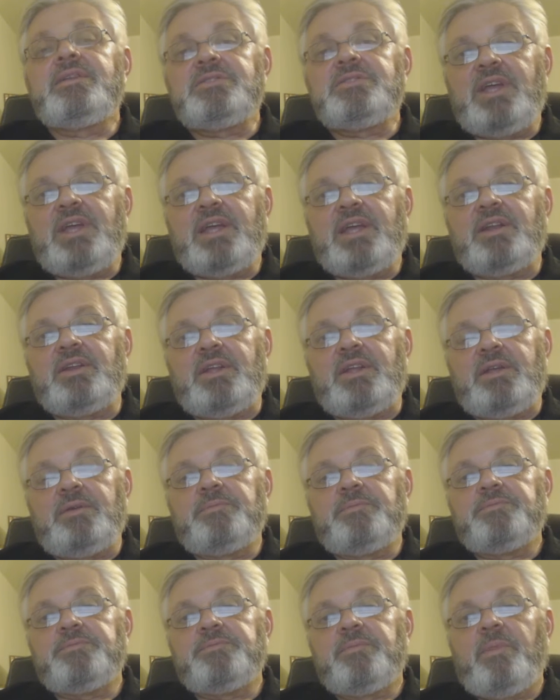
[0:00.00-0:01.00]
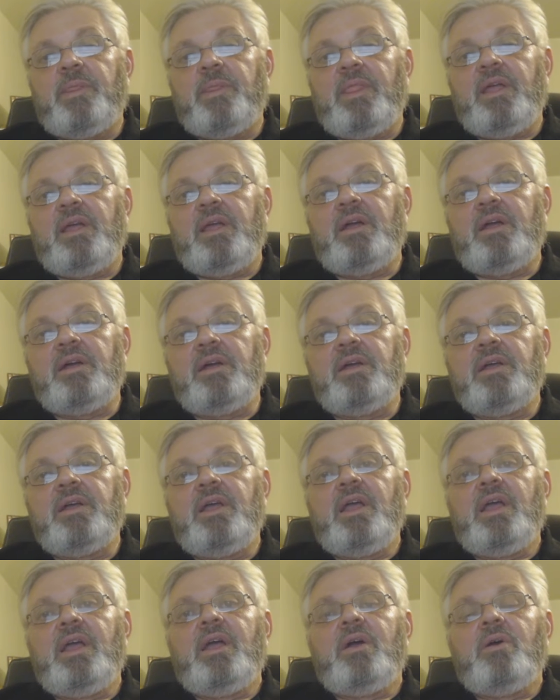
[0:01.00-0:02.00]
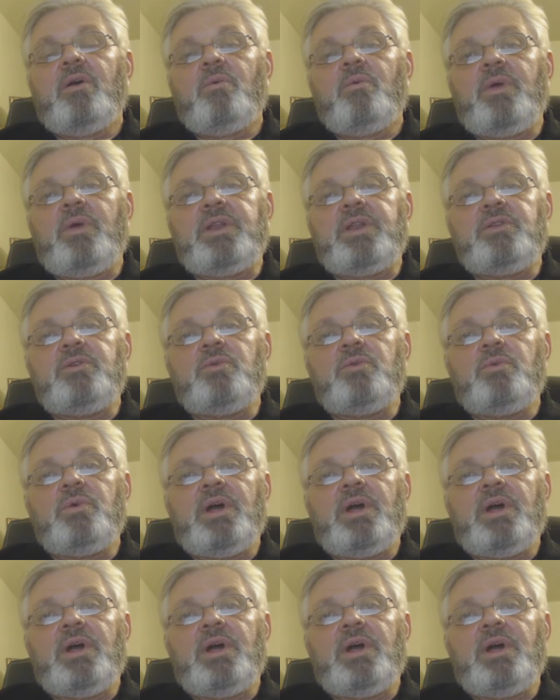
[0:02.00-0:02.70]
Secondly, when